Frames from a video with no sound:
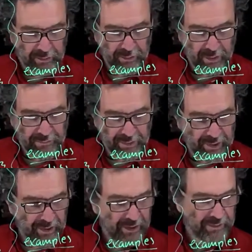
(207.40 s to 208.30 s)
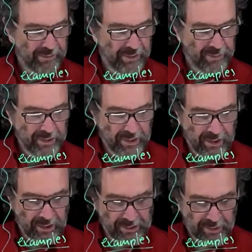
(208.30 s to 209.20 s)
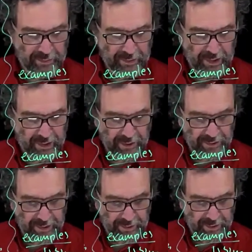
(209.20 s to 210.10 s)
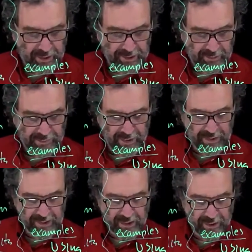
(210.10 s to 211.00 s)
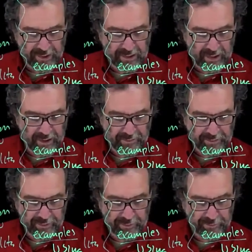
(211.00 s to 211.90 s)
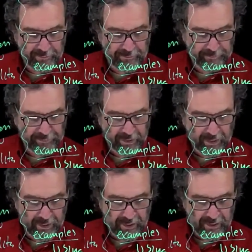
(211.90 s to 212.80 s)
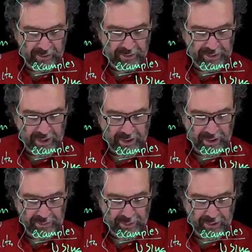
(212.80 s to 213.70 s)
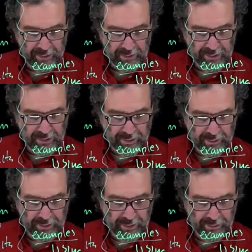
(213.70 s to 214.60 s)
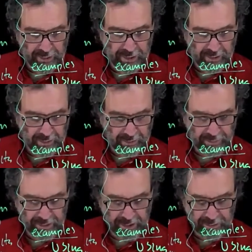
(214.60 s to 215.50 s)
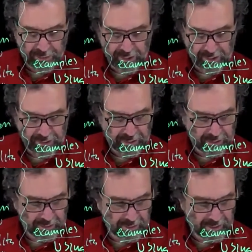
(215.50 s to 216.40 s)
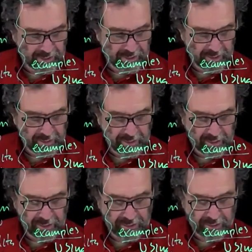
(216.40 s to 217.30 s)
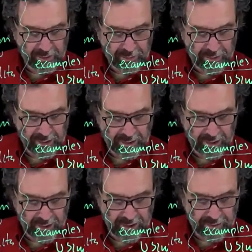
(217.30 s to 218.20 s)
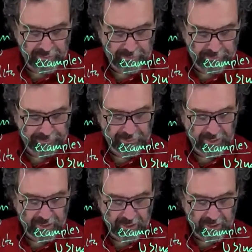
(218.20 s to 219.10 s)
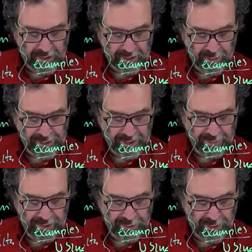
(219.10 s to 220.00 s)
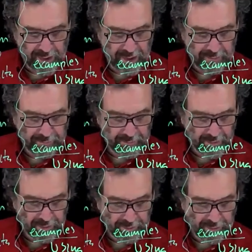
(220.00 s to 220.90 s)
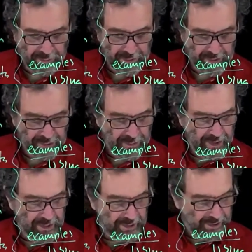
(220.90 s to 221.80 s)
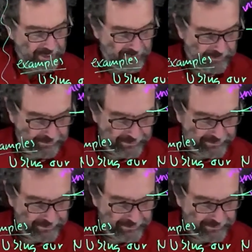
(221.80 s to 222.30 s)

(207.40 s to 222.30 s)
we're over here in one case and we're like here in the other case, we find these areas left. This area is 0.2033. This is uh, 0.0188. And so what's in between will be this quantity here.